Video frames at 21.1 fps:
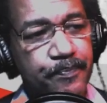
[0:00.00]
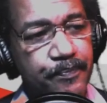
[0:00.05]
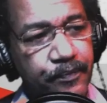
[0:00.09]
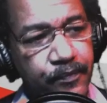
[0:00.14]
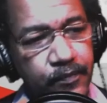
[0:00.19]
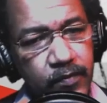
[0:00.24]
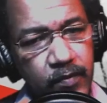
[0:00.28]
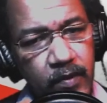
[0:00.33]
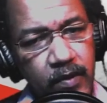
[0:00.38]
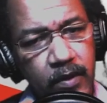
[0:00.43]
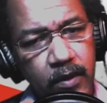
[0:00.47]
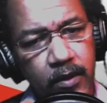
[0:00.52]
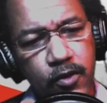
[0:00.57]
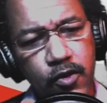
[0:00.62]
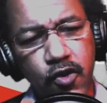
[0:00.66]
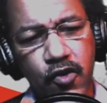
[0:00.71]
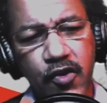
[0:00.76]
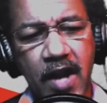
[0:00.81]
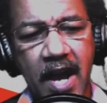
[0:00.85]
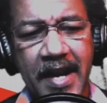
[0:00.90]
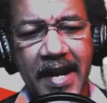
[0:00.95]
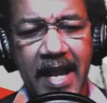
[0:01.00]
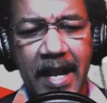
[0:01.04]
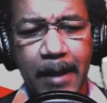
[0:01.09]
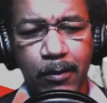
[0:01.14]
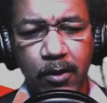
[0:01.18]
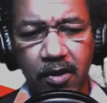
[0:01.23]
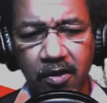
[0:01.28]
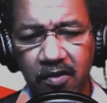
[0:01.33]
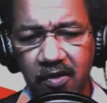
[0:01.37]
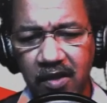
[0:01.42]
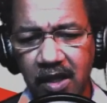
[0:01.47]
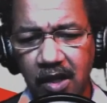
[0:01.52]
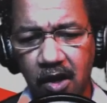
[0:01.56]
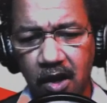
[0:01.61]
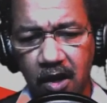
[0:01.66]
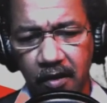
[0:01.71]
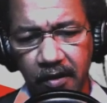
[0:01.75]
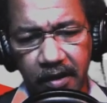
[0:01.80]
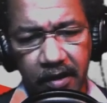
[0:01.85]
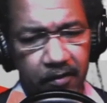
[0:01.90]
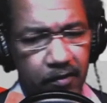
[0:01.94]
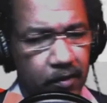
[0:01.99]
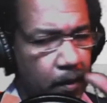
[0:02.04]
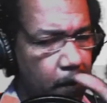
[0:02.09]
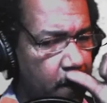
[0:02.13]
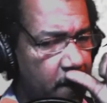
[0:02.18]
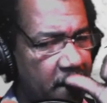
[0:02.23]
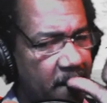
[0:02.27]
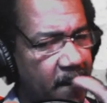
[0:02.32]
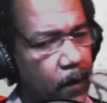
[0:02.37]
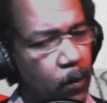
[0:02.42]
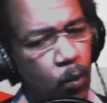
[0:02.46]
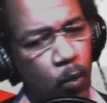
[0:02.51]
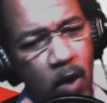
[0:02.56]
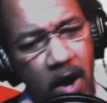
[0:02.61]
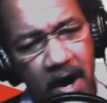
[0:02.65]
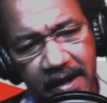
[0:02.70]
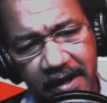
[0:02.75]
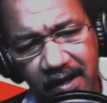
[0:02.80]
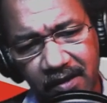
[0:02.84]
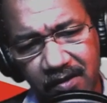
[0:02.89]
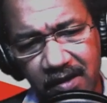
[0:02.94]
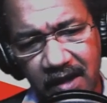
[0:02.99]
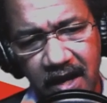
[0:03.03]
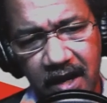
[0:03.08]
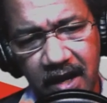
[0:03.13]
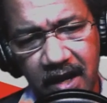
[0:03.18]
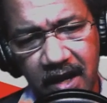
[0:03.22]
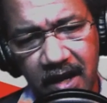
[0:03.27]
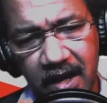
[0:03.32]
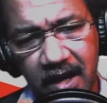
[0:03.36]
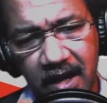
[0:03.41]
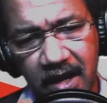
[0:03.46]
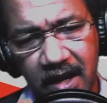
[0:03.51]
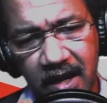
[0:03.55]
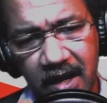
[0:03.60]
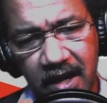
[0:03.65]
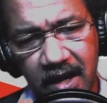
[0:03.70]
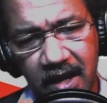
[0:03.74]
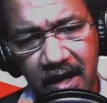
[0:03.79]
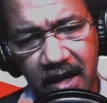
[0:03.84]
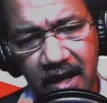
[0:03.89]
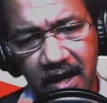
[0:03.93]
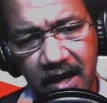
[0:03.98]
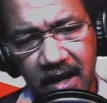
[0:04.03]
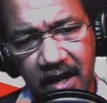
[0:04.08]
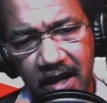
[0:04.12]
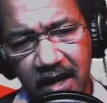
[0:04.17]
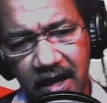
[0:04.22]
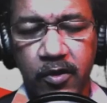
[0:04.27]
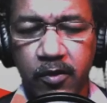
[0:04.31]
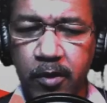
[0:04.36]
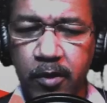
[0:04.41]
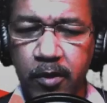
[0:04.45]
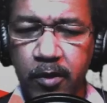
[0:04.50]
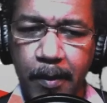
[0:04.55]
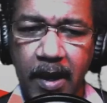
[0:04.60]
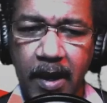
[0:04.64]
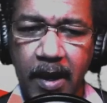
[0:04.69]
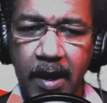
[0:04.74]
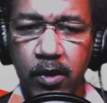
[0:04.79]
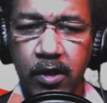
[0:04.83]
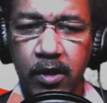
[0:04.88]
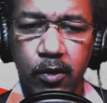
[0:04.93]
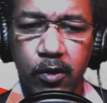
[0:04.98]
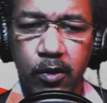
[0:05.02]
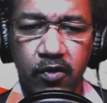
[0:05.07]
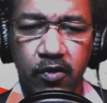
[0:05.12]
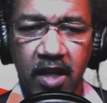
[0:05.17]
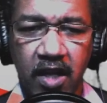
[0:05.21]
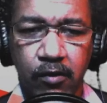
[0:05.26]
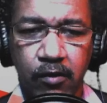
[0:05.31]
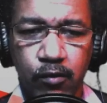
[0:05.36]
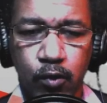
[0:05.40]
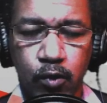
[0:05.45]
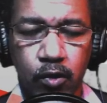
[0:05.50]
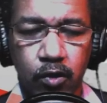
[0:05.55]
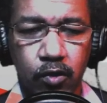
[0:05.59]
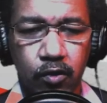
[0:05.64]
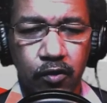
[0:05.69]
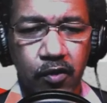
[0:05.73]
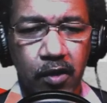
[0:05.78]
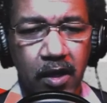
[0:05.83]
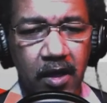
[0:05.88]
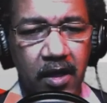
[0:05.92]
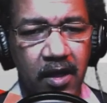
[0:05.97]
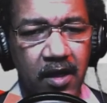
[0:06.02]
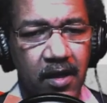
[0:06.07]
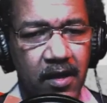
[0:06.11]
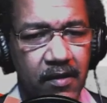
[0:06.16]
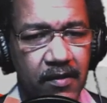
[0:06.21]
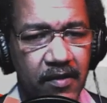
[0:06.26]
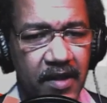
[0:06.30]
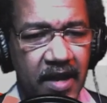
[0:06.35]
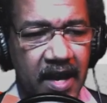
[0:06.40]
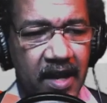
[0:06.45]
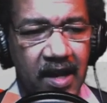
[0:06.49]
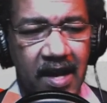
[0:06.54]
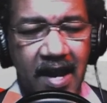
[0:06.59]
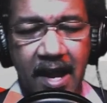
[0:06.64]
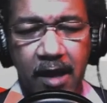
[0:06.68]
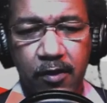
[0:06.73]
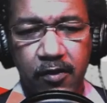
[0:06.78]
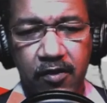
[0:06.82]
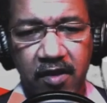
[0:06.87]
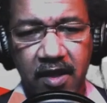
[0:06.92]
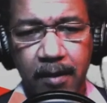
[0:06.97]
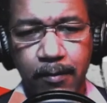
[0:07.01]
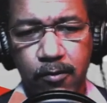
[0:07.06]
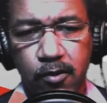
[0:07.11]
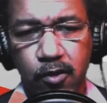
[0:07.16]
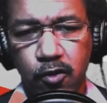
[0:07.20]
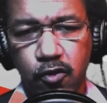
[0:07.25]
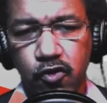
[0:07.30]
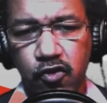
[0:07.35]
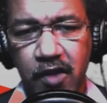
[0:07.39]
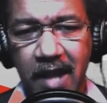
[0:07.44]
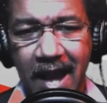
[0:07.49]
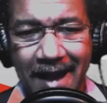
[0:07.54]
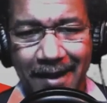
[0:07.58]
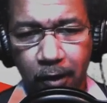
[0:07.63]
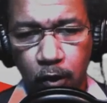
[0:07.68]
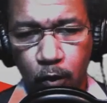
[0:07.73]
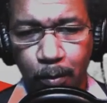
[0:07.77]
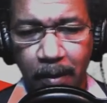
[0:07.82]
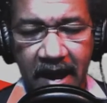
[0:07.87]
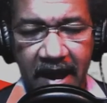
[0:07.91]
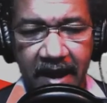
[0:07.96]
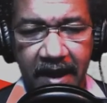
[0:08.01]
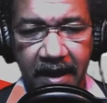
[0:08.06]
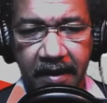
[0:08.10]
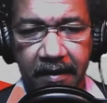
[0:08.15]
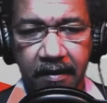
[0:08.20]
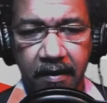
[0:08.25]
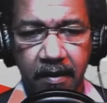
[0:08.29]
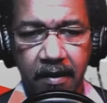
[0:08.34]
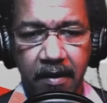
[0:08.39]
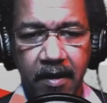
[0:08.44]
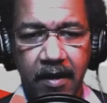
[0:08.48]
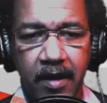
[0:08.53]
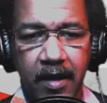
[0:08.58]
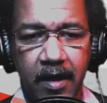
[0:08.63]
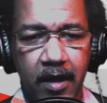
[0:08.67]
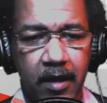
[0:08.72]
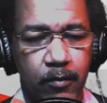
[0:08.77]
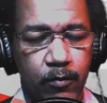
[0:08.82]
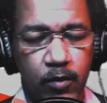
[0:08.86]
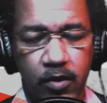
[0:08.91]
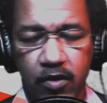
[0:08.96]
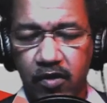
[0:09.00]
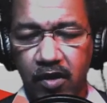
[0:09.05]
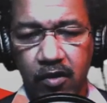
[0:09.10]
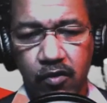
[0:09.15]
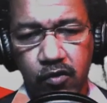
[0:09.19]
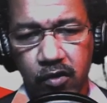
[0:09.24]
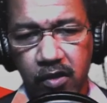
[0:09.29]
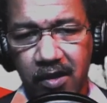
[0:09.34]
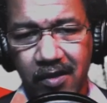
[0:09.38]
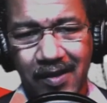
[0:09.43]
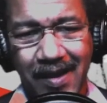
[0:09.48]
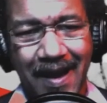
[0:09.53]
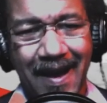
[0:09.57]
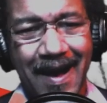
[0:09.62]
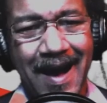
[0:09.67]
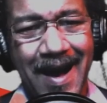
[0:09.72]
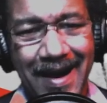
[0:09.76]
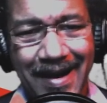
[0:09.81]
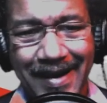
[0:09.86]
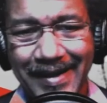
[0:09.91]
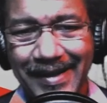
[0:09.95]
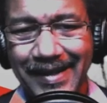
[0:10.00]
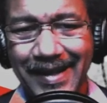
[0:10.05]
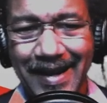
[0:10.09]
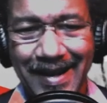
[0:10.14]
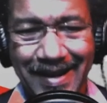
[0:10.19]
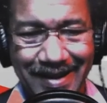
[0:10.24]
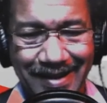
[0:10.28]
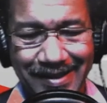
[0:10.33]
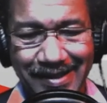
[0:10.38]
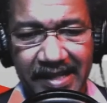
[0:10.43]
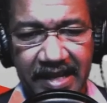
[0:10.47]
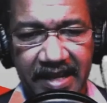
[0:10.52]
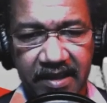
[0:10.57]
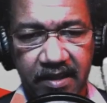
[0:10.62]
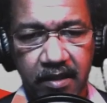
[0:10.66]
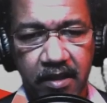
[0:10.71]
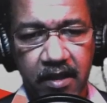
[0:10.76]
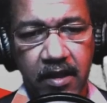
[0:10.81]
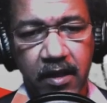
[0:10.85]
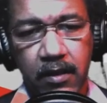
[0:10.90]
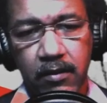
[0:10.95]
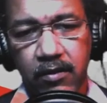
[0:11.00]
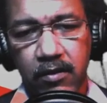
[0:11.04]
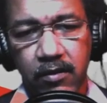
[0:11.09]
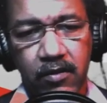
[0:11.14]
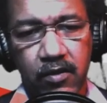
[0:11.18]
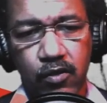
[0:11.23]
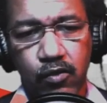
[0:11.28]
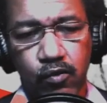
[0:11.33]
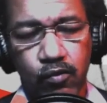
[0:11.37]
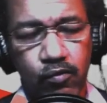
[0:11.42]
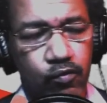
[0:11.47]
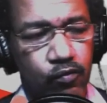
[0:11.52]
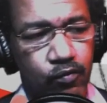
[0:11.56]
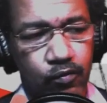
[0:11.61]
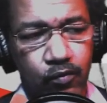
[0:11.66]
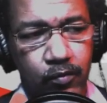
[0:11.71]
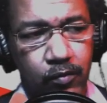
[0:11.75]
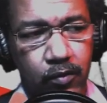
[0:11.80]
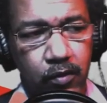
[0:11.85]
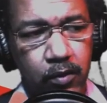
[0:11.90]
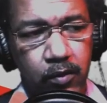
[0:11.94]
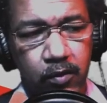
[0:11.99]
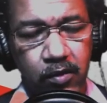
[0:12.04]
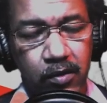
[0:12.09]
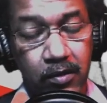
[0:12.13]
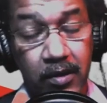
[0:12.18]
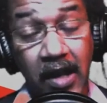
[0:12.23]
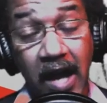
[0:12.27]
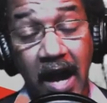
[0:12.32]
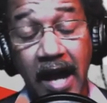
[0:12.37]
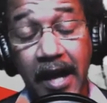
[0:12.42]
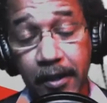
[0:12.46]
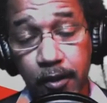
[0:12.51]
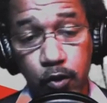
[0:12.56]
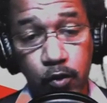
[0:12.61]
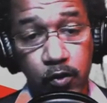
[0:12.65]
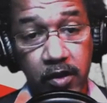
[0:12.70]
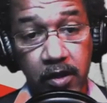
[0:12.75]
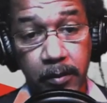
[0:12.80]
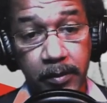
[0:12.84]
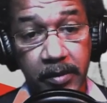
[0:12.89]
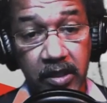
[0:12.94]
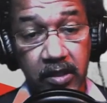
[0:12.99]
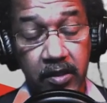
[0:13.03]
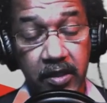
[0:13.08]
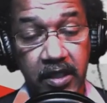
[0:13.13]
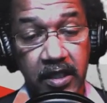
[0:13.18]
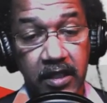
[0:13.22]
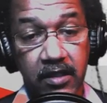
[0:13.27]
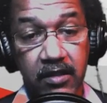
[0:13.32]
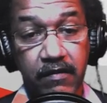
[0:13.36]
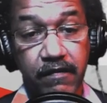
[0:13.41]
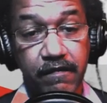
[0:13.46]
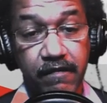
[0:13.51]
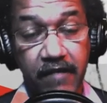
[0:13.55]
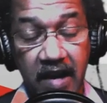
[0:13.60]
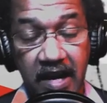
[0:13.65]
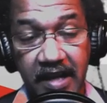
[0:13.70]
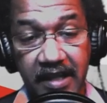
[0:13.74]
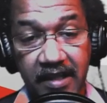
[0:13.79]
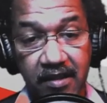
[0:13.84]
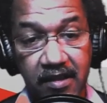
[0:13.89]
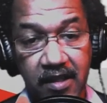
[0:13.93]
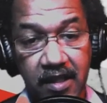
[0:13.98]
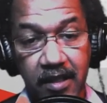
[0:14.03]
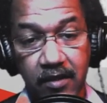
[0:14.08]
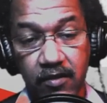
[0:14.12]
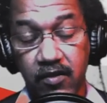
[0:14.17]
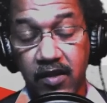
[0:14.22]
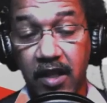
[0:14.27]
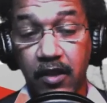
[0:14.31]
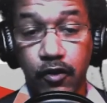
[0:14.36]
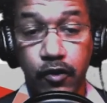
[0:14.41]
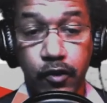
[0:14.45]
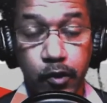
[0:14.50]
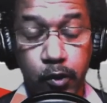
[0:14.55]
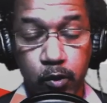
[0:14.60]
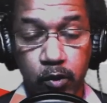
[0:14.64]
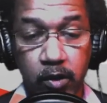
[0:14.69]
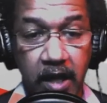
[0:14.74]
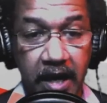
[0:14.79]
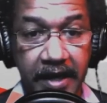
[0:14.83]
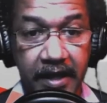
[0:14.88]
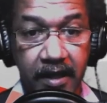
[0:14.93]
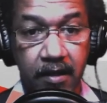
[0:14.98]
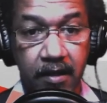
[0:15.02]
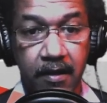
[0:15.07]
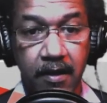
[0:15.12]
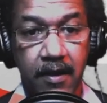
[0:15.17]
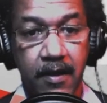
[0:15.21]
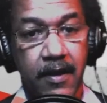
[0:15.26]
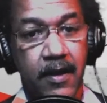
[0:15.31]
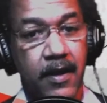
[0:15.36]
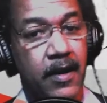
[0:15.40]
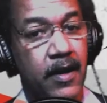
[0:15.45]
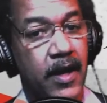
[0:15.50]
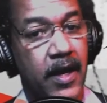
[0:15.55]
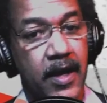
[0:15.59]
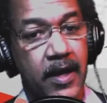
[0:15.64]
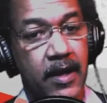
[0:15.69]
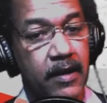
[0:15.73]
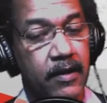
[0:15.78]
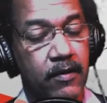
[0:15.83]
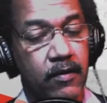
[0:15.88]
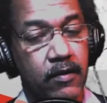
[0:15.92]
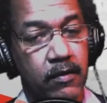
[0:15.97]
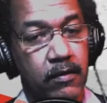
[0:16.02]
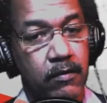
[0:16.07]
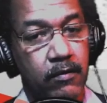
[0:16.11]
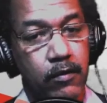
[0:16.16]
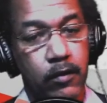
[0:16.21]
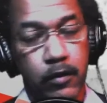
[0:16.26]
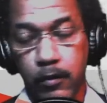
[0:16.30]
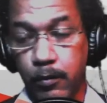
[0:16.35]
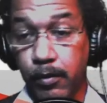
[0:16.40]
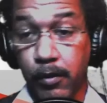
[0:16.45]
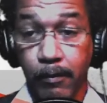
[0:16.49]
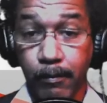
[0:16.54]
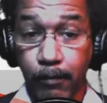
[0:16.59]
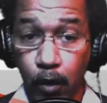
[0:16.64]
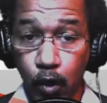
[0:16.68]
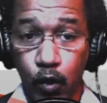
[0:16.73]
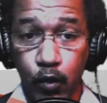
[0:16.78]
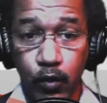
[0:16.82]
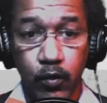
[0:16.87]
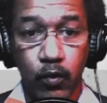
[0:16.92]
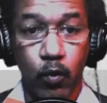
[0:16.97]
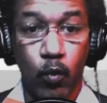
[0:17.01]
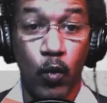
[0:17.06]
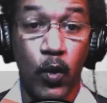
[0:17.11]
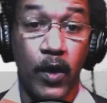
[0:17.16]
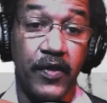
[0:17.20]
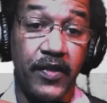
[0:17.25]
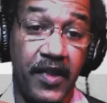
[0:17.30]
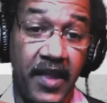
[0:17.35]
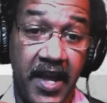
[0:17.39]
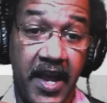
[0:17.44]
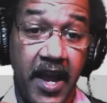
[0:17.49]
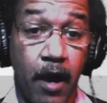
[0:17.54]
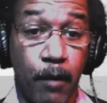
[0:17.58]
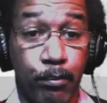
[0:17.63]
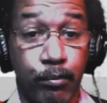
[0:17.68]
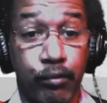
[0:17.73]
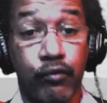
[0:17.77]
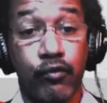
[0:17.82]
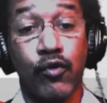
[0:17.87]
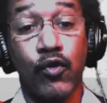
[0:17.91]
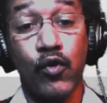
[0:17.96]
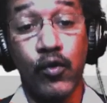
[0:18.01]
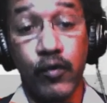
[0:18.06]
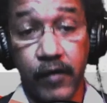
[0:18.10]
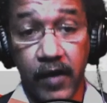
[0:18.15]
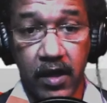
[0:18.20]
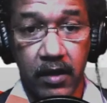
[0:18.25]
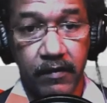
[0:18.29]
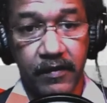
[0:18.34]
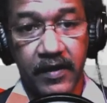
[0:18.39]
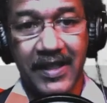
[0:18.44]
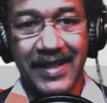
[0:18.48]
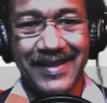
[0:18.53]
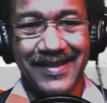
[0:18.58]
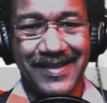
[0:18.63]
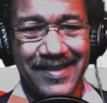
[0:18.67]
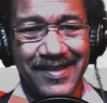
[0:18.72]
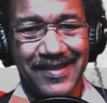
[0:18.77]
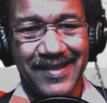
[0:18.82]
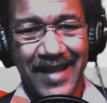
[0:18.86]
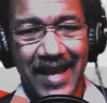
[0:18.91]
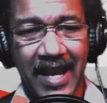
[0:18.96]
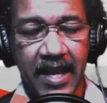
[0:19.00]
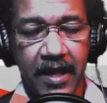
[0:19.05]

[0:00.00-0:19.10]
you're not able to see all this. And why is that? Because YouTube has come out with a new set of rules that allows them to shadow ban, essentially to hide content, to deny you the ability to find things that you like and to promote what they approve of instead.